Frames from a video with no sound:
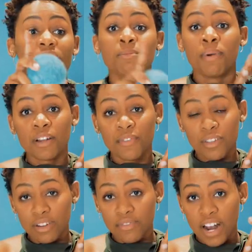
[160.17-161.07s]
it's better
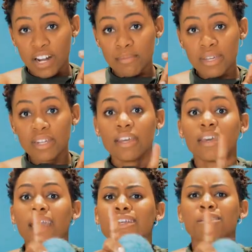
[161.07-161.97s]
for the environment
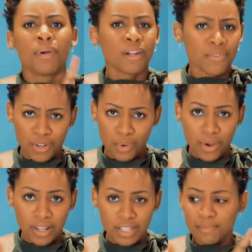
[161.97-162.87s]
and it's better for your
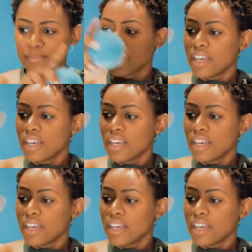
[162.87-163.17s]
wallet.